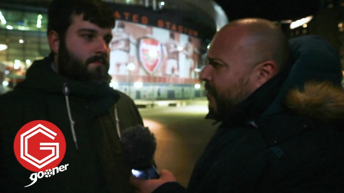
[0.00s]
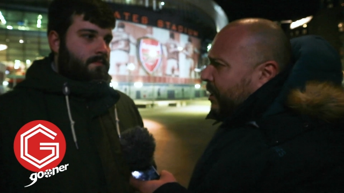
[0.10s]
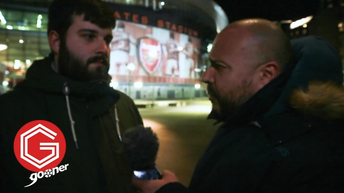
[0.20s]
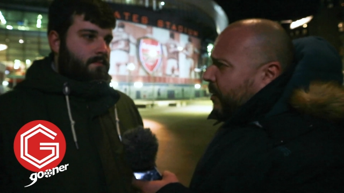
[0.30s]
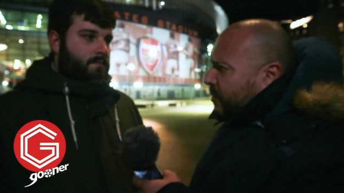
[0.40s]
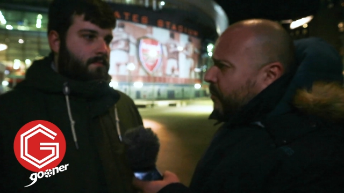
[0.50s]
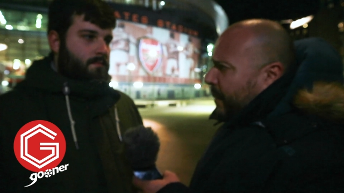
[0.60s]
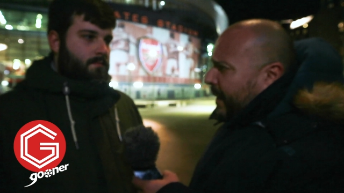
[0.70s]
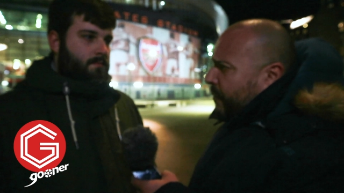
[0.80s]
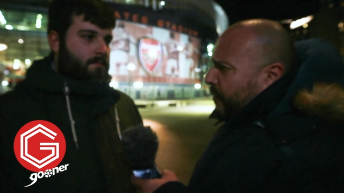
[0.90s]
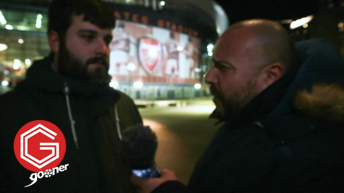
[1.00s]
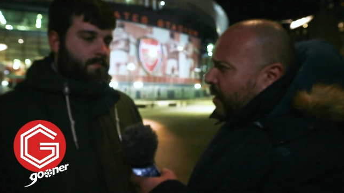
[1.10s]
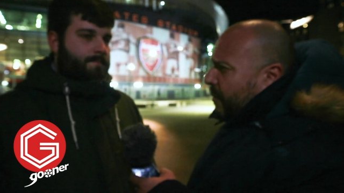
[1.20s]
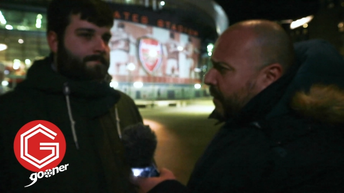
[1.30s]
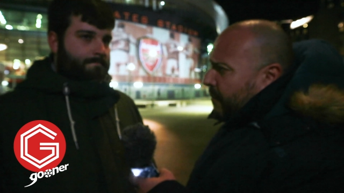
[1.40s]
Speaker 1: like Reiss Nelson will be out for a
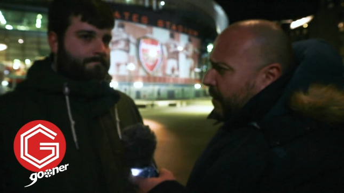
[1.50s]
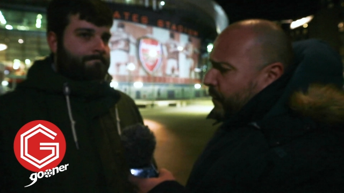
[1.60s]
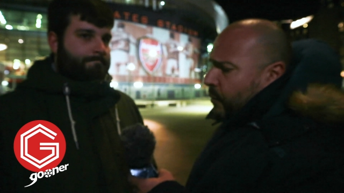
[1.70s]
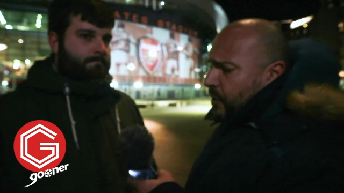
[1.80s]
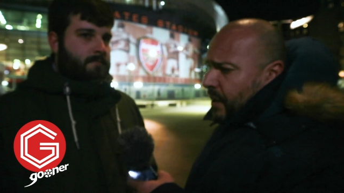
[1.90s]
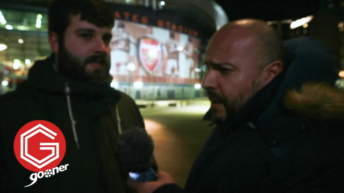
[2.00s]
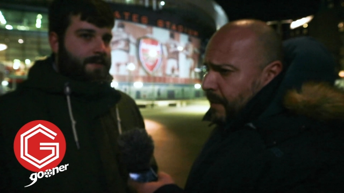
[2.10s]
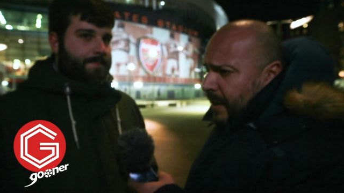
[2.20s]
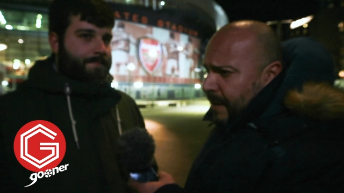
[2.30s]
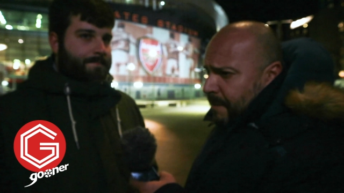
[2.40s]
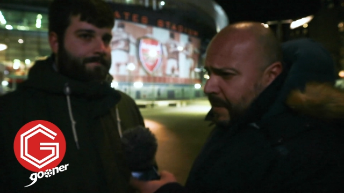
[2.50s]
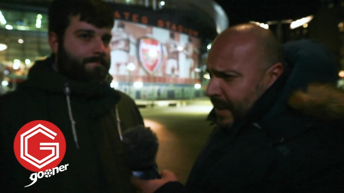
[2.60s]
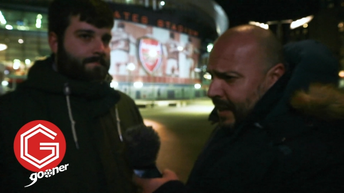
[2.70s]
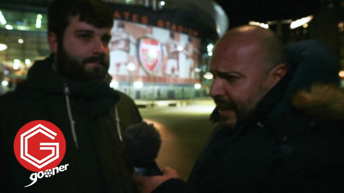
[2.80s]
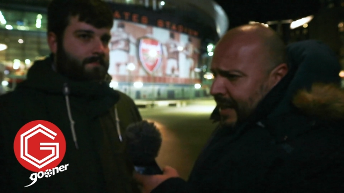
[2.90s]
while, unfortunately. Yeah. But um,
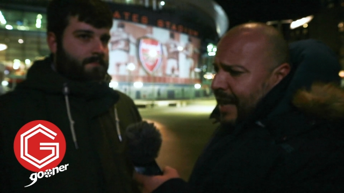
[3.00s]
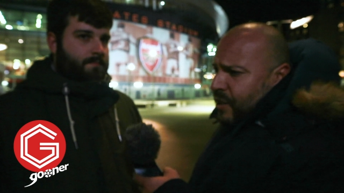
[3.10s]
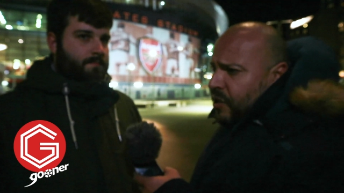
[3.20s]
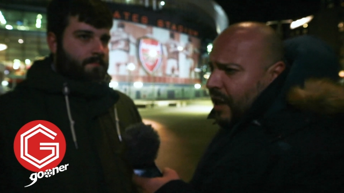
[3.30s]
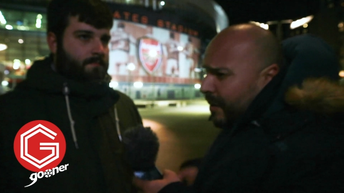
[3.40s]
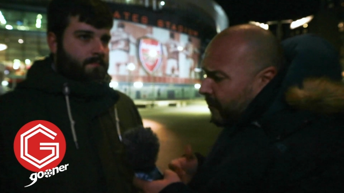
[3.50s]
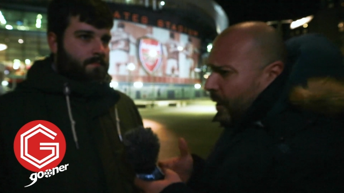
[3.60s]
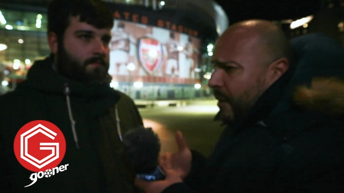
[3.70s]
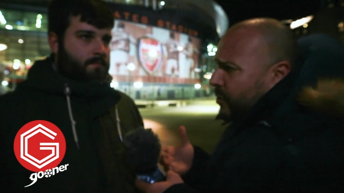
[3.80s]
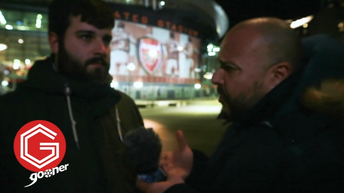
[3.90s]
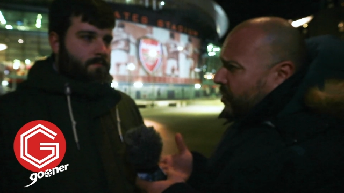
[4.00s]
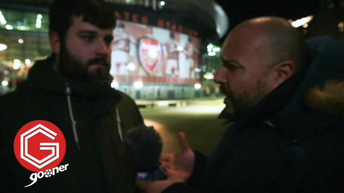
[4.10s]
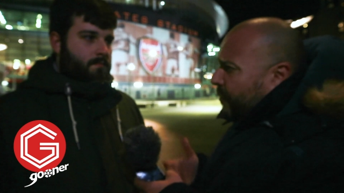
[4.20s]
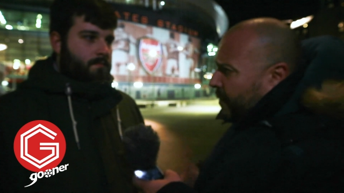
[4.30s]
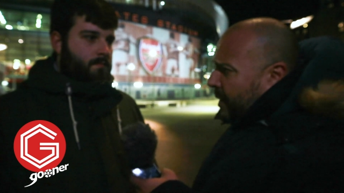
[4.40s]
yeah, just I mean, what else did you
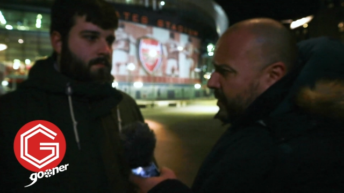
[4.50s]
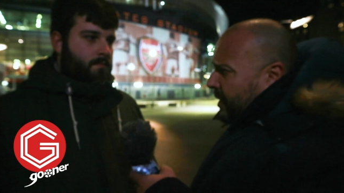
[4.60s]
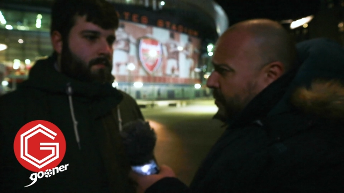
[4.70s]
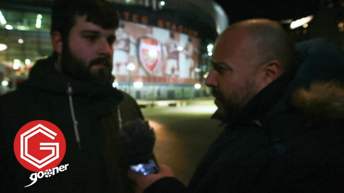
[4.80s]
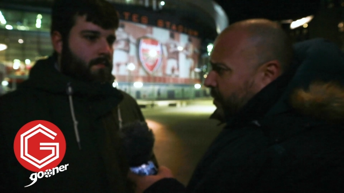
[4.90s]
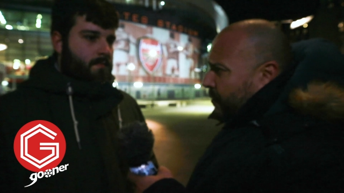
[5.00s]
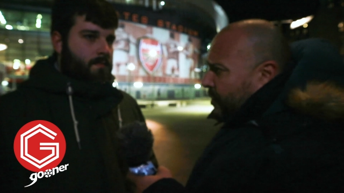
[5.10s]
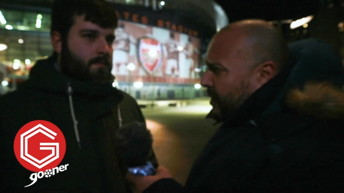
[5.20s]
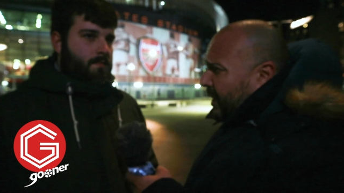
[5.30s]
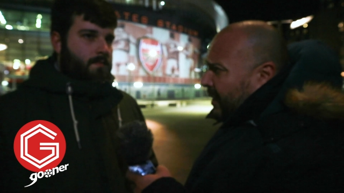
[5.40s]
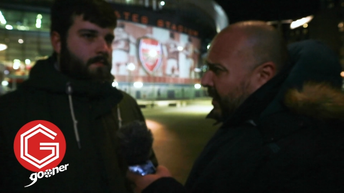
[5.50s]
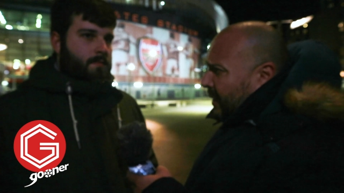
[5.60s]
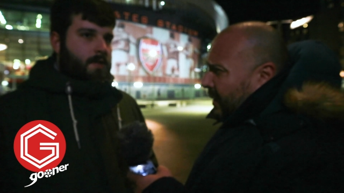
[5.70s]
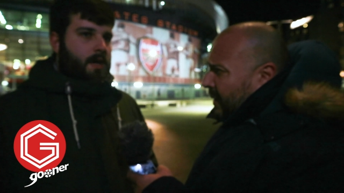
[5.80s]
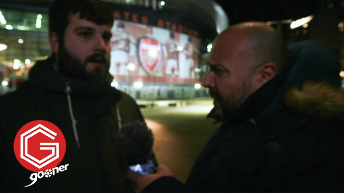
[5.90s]
take from Arteta's press conference today?
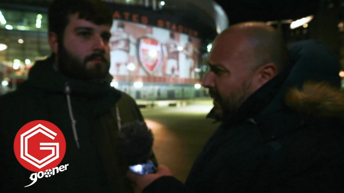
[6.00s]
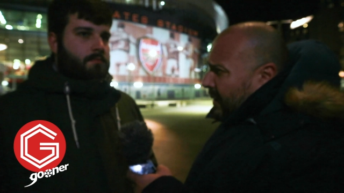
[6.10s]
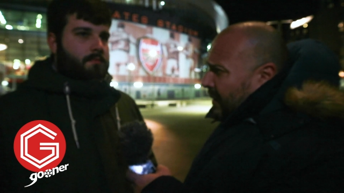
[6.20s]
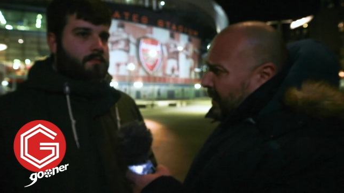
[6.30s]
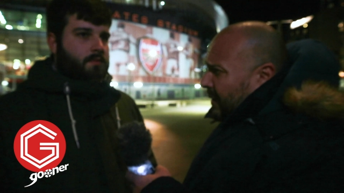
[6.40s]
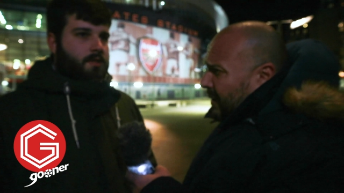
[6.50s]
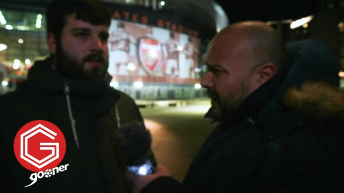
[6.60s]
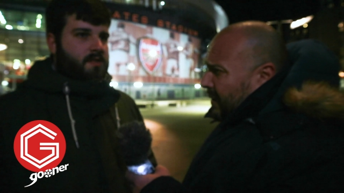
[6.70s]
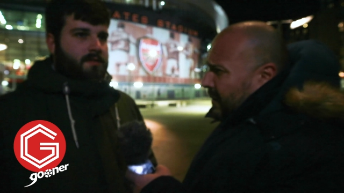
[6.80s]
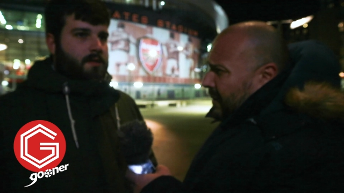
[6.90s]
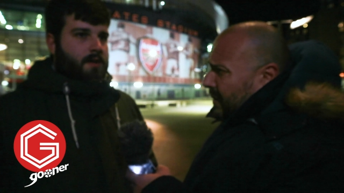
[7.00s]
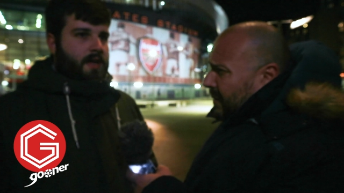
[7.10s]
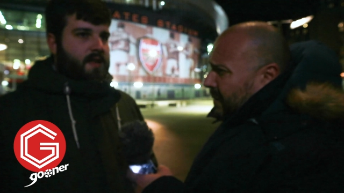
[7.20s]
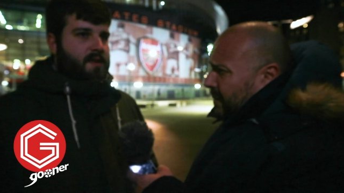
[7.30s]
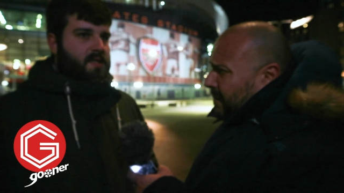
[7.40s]
Speaker 2: Um, just
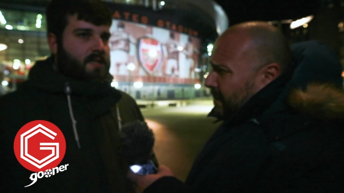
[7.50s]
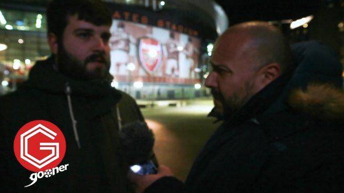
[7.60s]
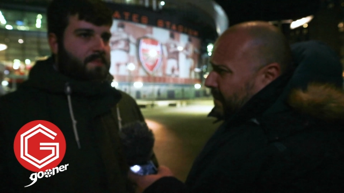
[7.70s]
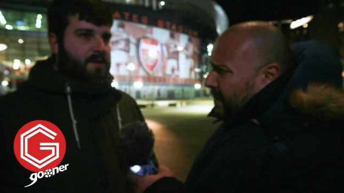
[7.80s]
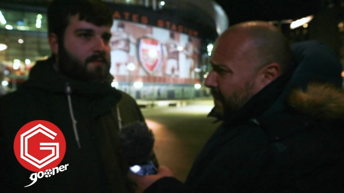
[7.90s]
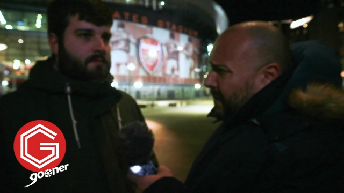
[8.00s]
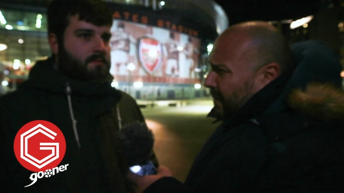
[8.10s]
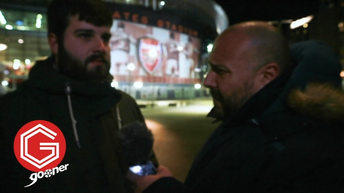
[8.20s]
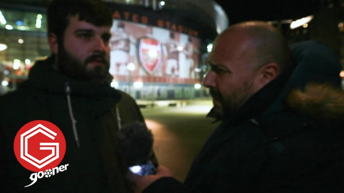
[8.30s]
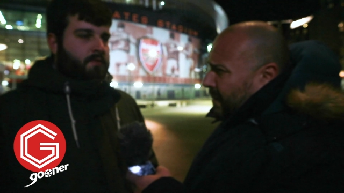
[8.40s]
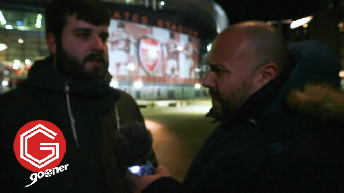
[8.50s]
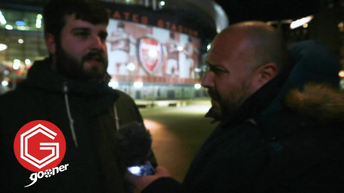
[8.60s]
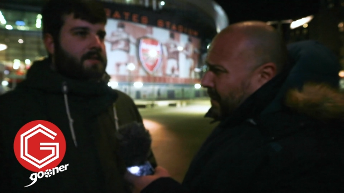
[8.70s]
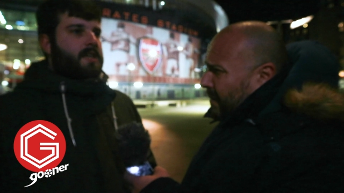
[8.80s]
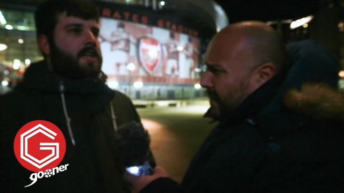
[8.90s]
again, he, he spoke obviously
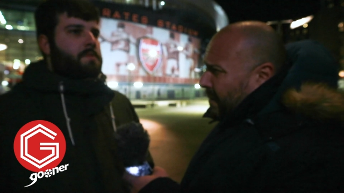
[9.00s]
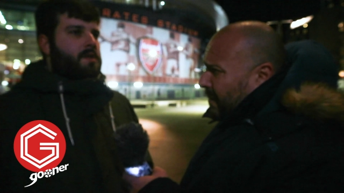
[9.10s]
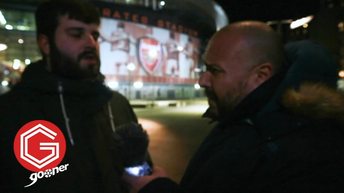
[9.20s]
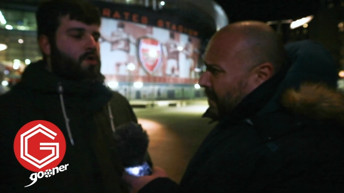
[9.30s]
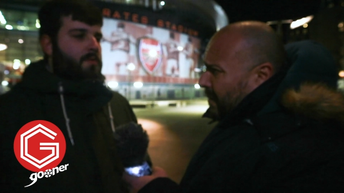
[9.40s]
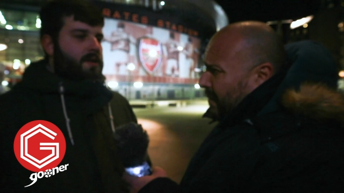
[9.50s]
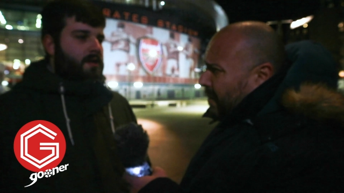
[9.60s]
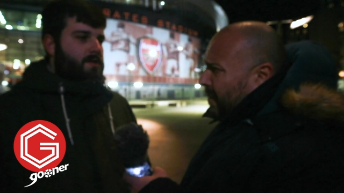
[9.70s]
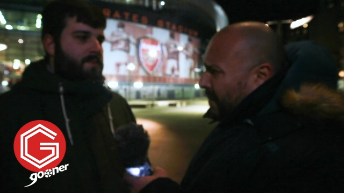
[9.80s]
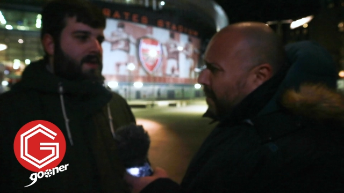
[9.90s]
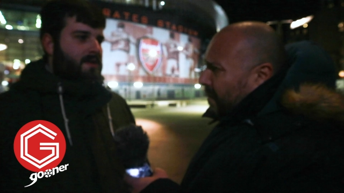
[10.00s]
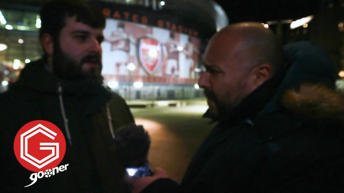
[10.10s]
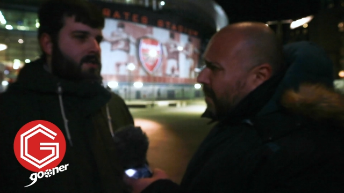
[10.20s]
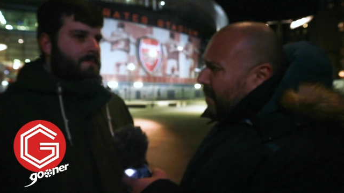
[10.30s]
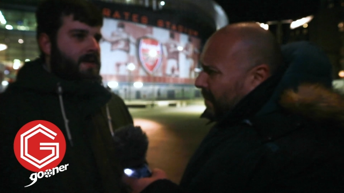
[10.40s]
didn't say as much as he normally does, but
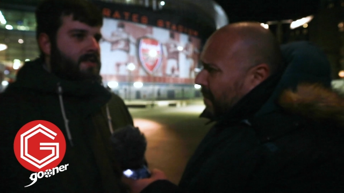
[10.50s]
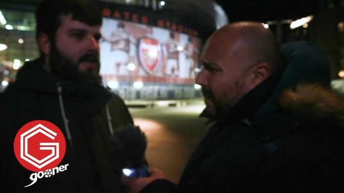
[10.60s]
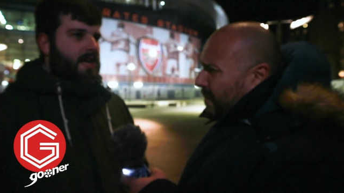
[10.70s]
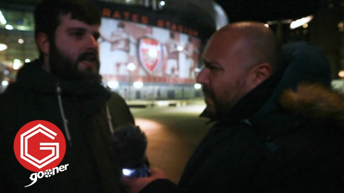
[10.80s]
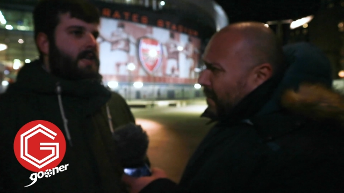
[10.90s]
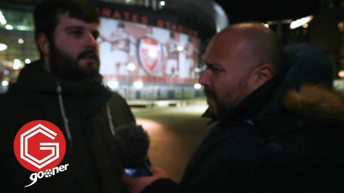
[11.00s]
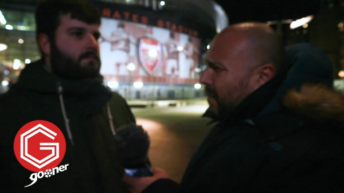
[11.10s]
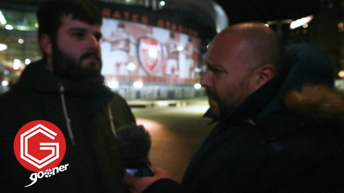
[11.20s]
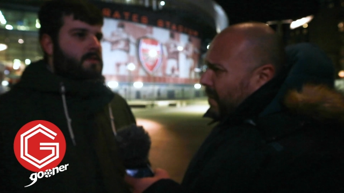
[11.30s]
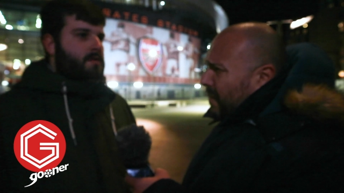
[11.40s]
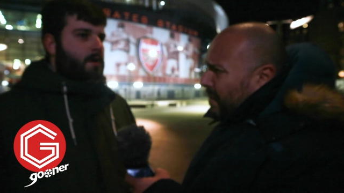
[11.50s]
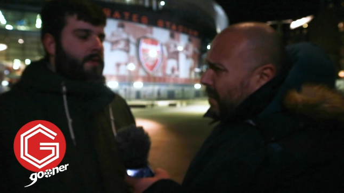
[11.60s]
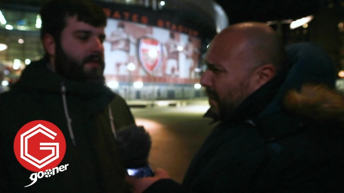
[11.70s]
he speaks clearly and you know